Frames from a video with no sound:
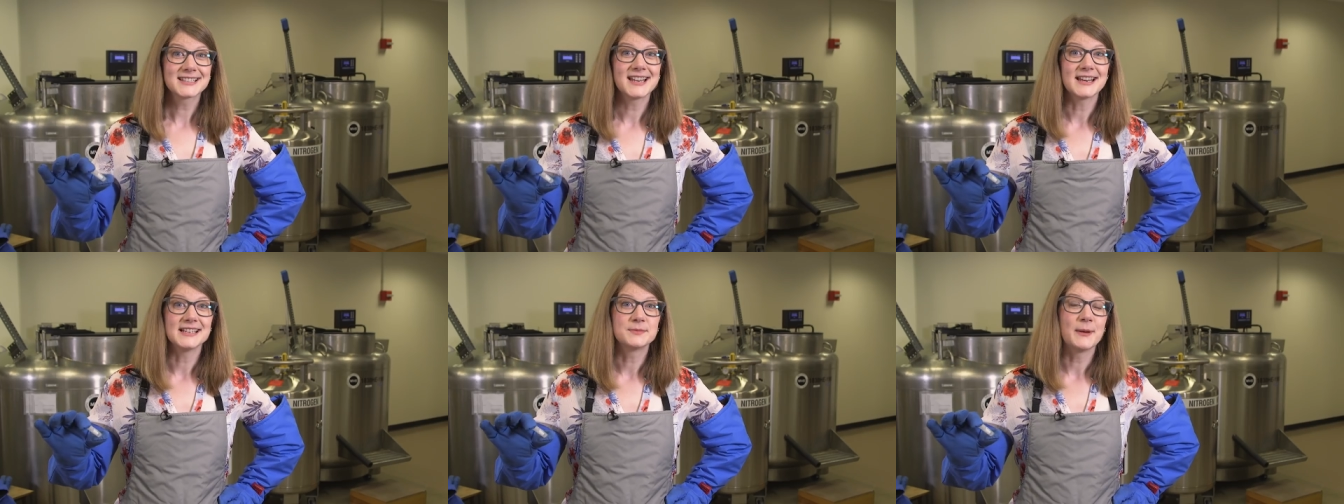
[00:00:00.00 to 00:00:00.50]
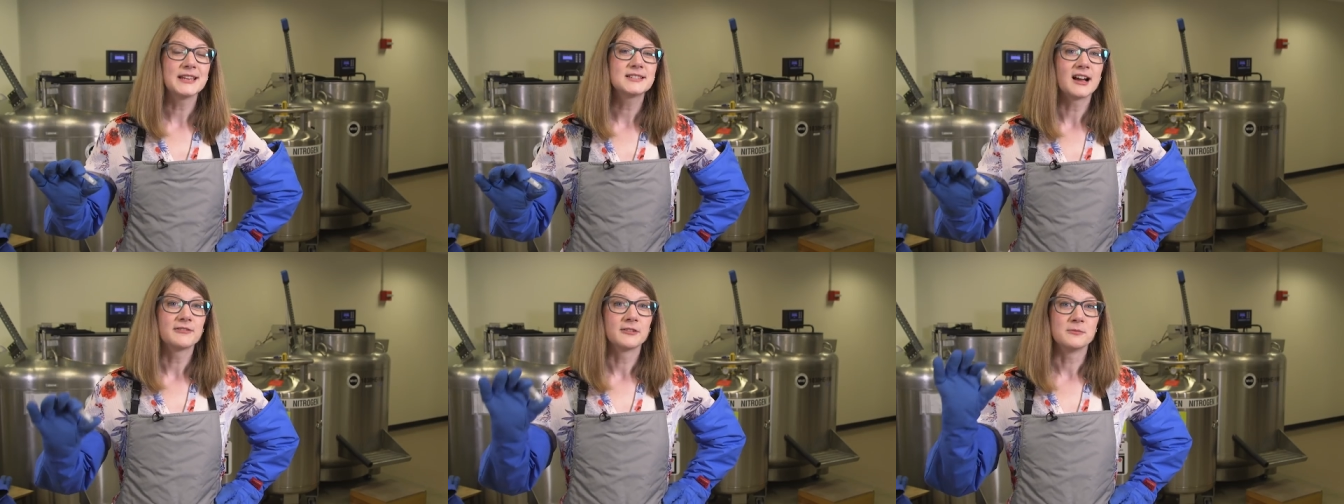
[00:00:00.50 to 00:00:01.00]
studies based
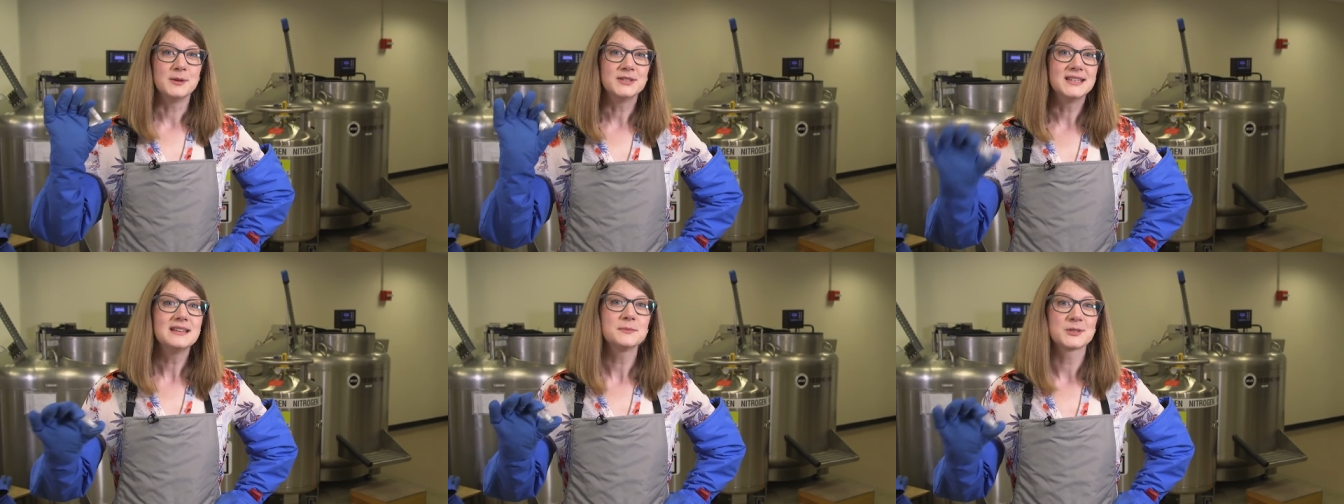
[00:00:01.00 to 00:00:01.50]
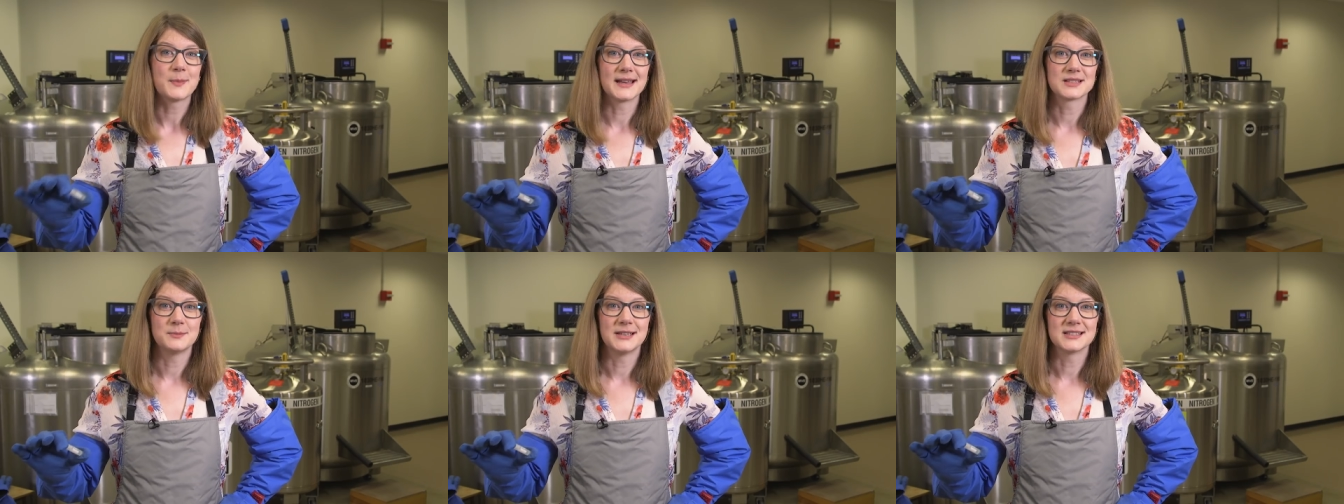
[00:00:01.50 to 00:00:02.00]
off of museum
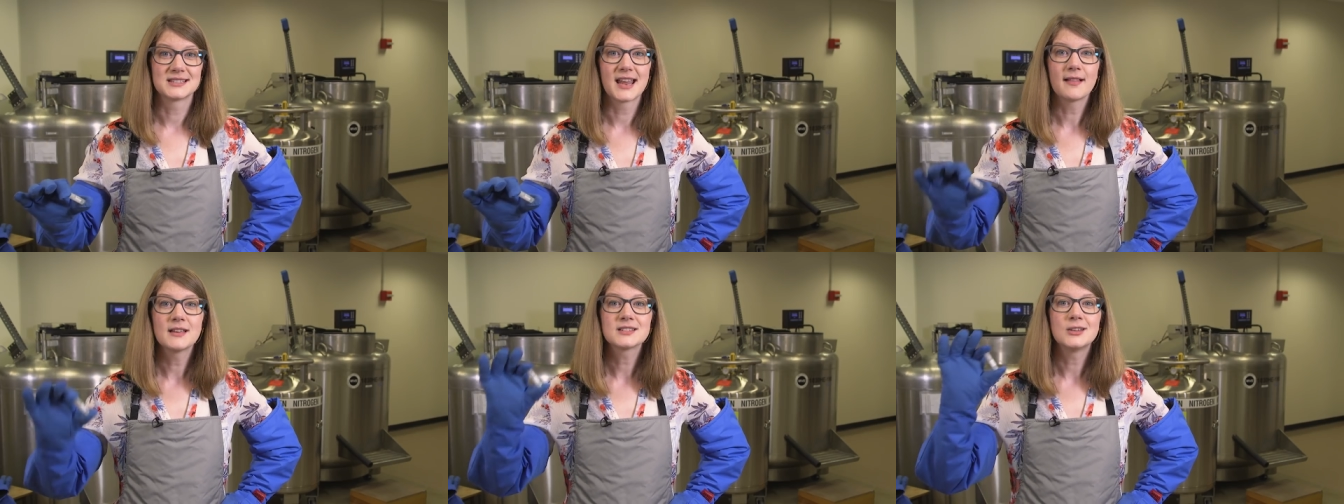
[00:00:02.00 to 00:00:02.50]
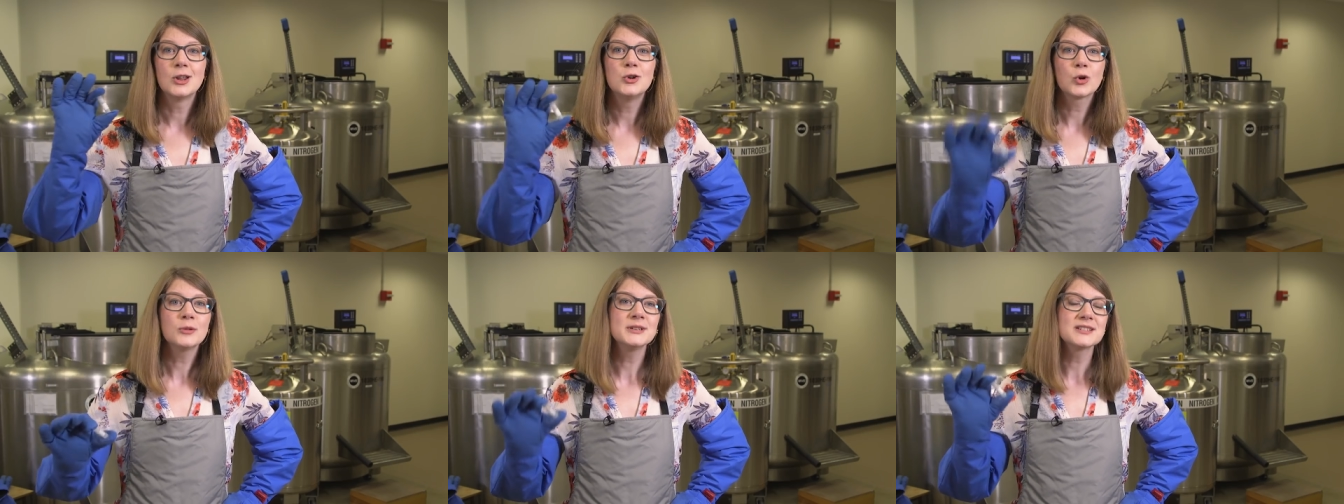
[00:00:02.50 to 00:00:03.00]
specimens tell us an
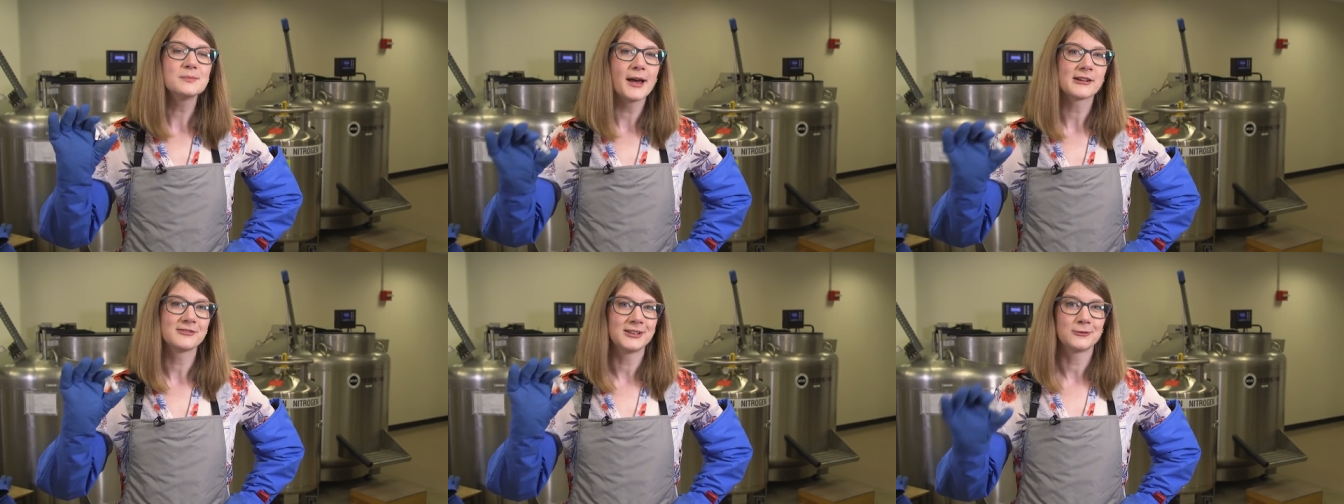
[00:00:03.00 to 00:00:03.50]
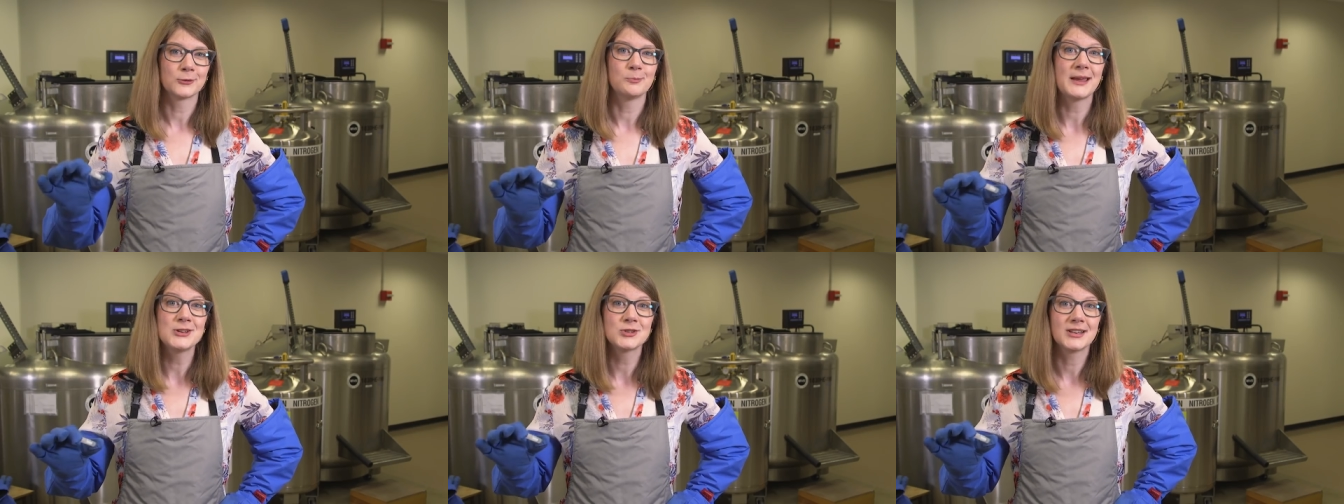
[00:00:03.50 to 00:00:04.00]
enormous amount of
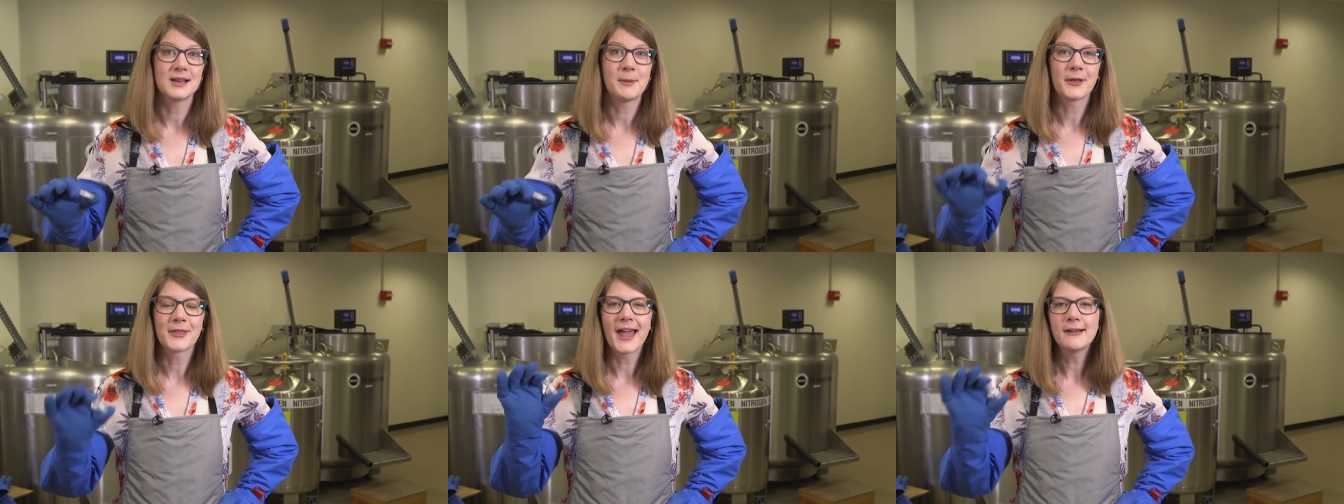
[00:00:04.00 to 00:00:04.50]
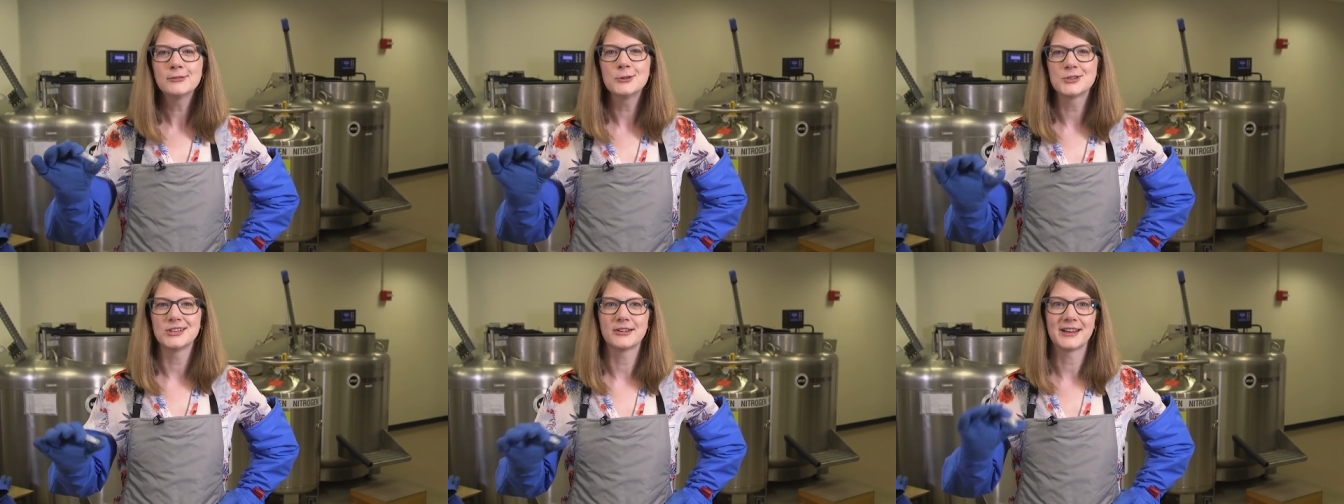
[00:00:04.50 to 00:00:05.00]
information about the
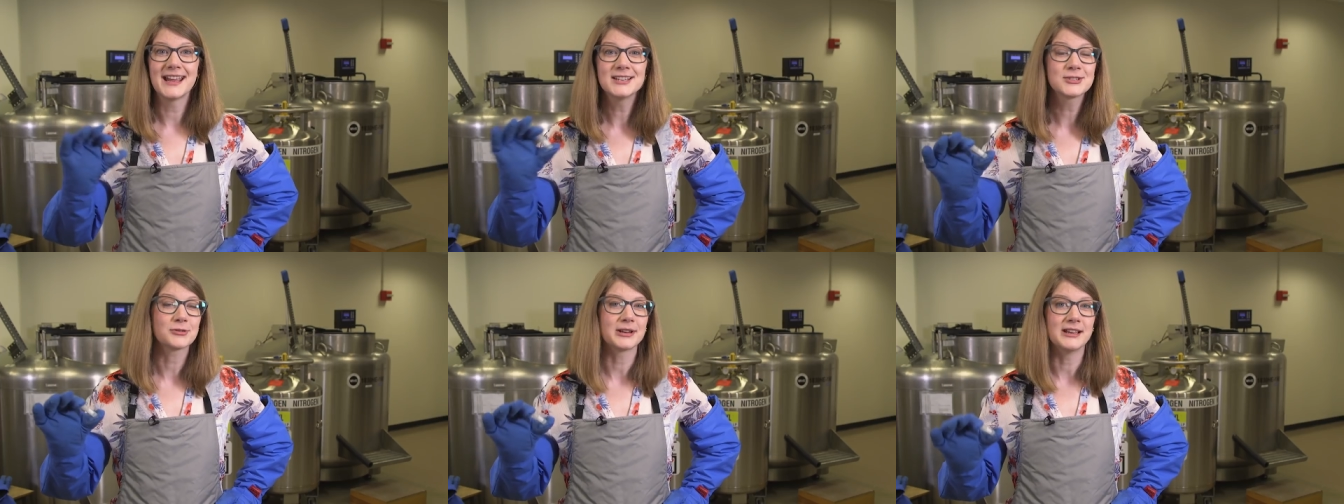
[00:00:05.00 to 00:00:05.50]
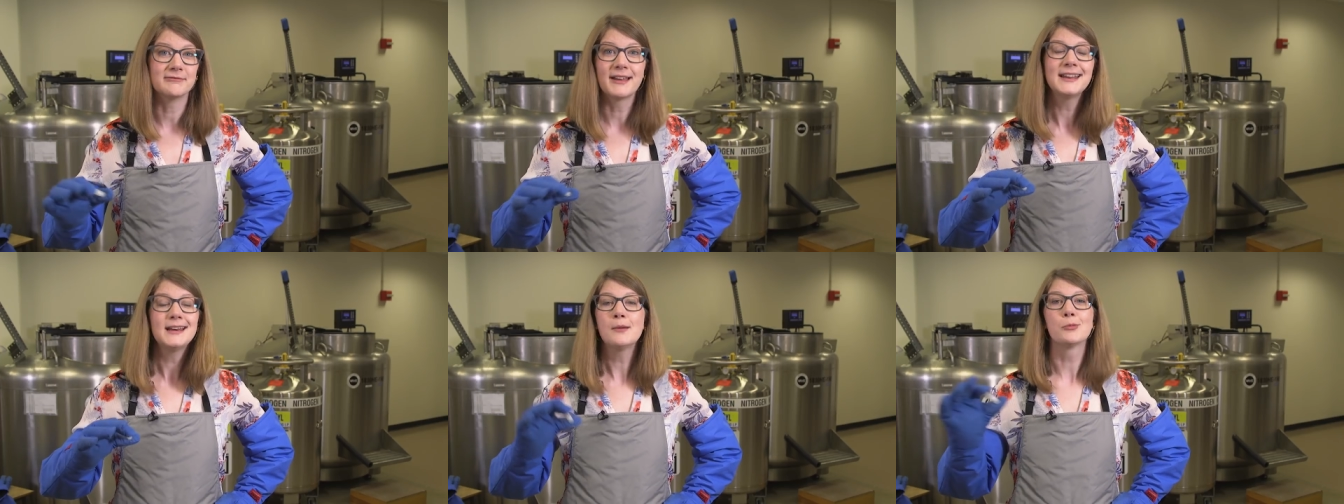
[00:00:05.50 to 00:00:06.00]
evolutionary history of
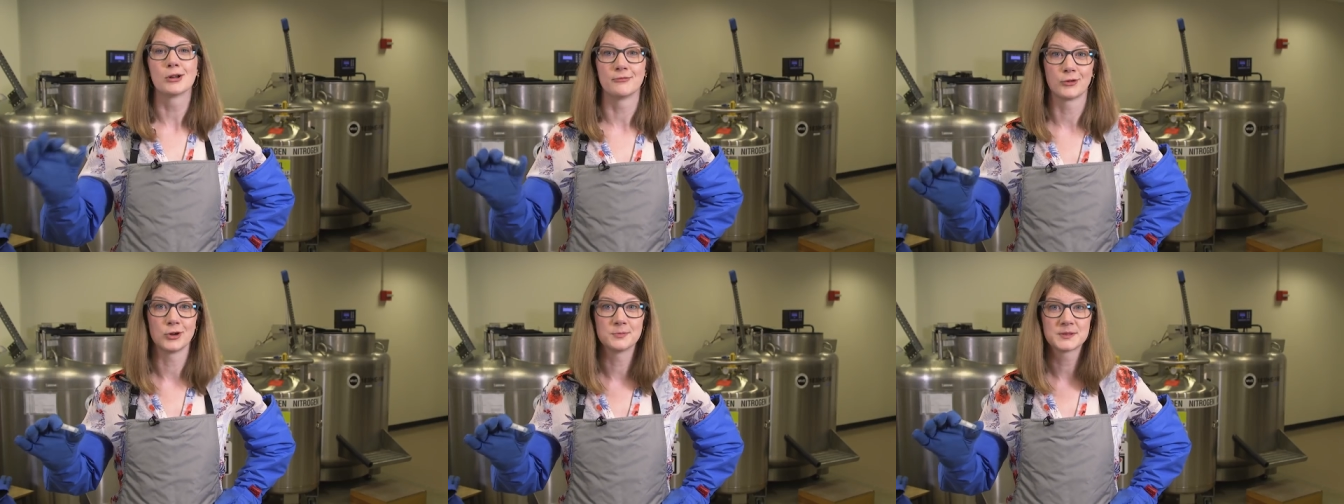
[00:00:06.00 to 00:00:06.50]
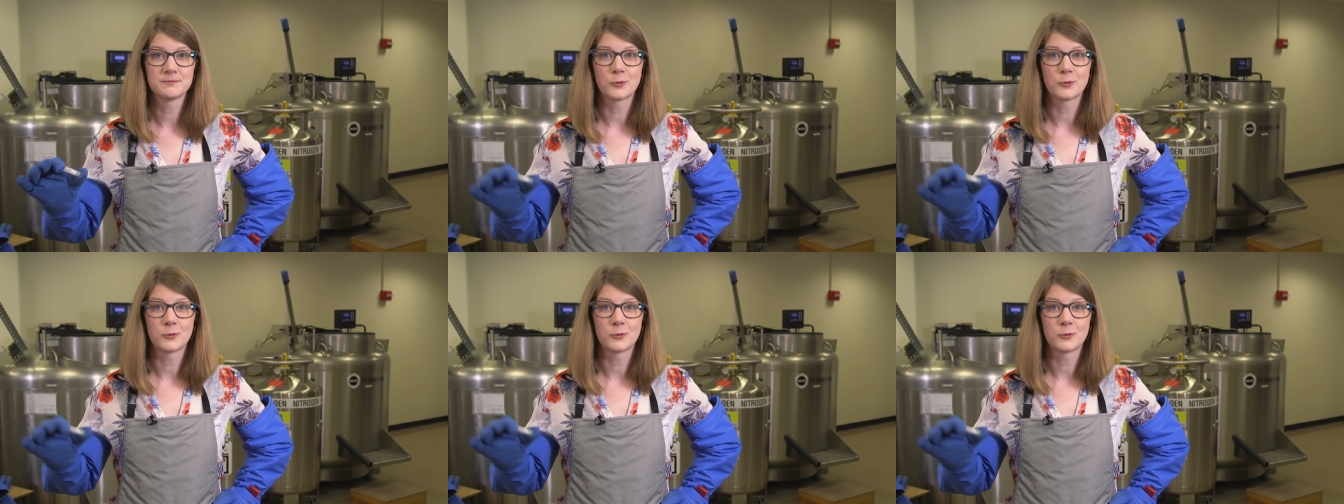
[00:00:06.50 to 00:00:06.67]
any number of groups,